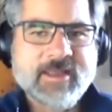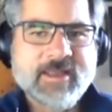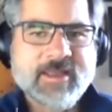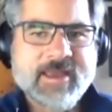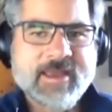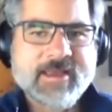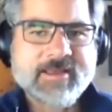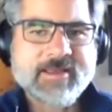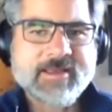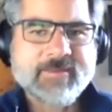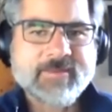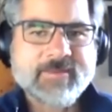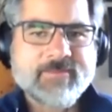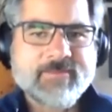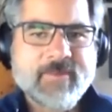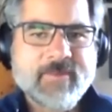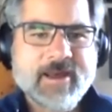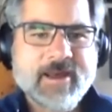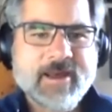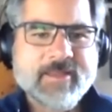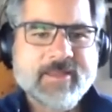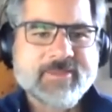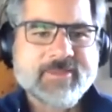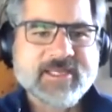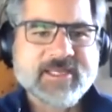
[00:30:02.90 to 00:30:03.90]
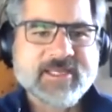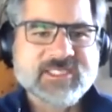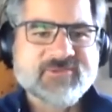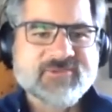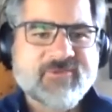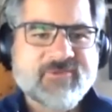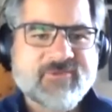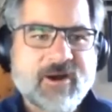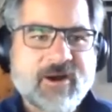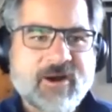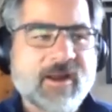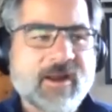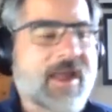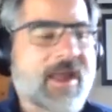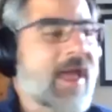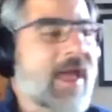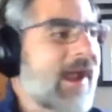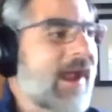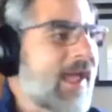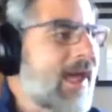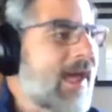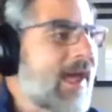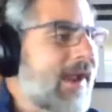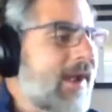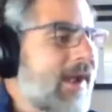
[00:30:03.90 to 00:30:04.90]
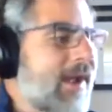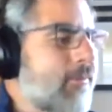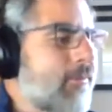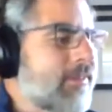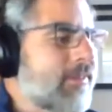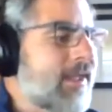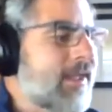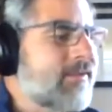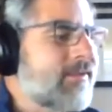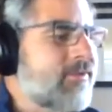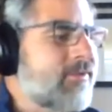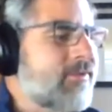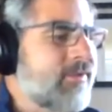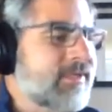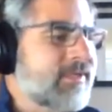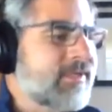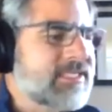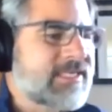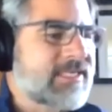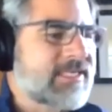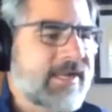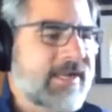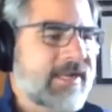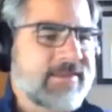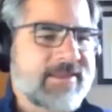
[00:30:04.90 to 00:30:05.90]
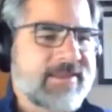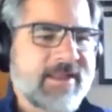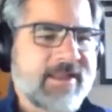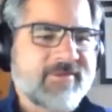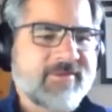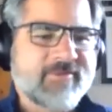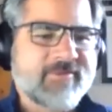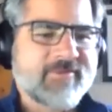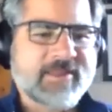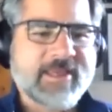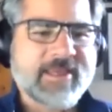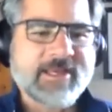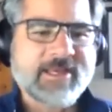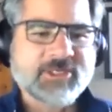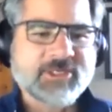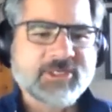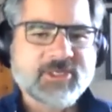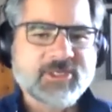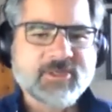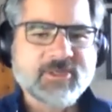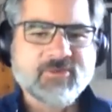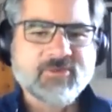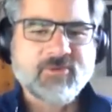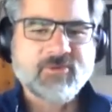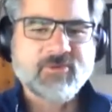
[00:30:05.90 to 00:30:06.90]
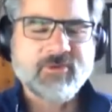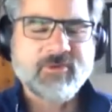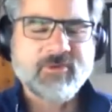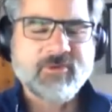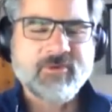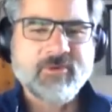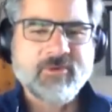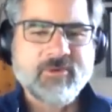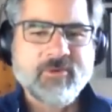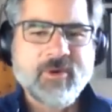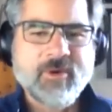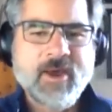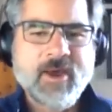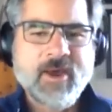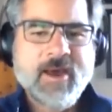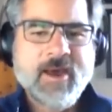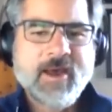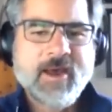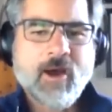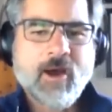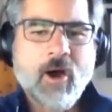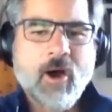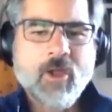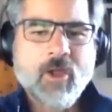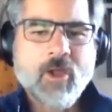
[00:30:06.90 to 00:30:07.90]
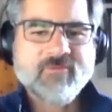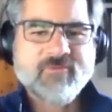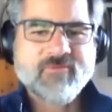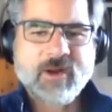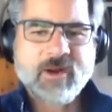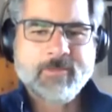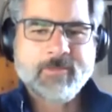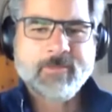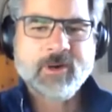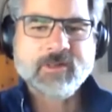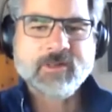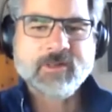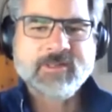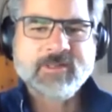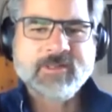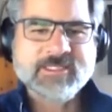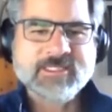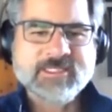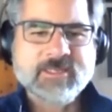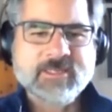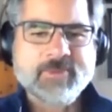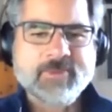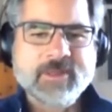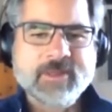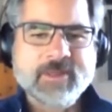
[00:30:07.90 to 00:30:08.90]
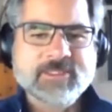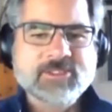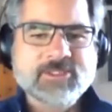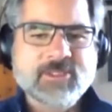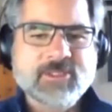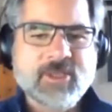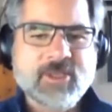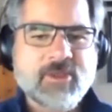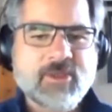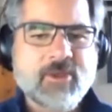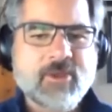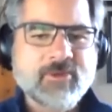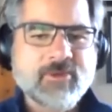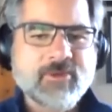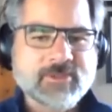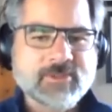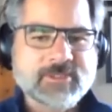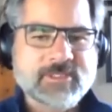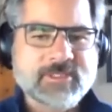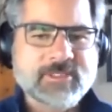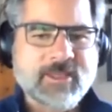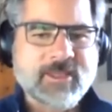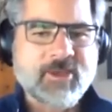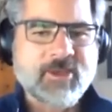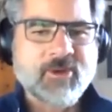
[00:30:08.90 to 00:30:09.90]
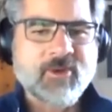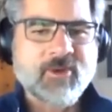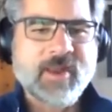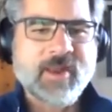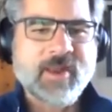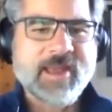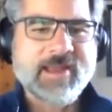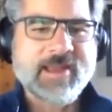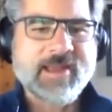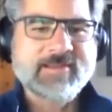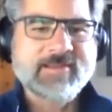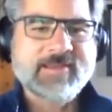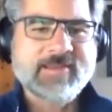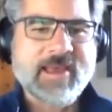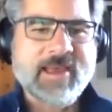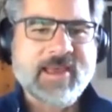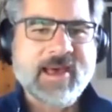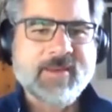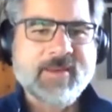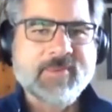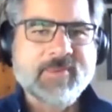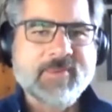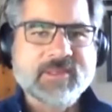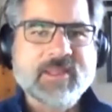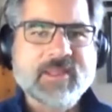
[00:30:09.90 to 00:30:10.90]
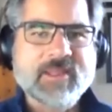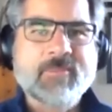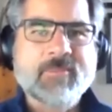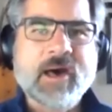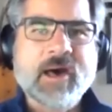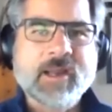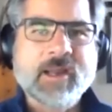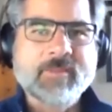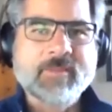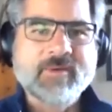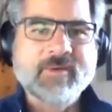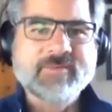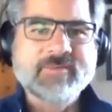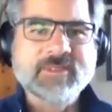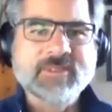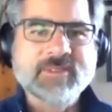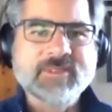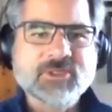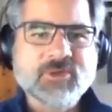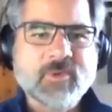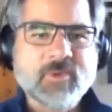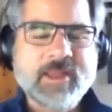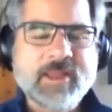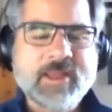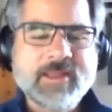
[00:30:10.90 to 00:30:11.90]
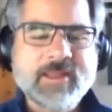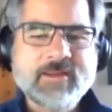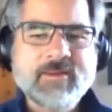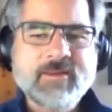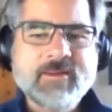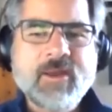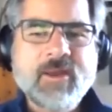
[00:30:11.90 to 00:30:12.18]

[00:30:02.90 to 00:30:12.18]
today thus far, and I would like to extend the invitation to all of our participants to use the Q&A tab at the bottom of the screen.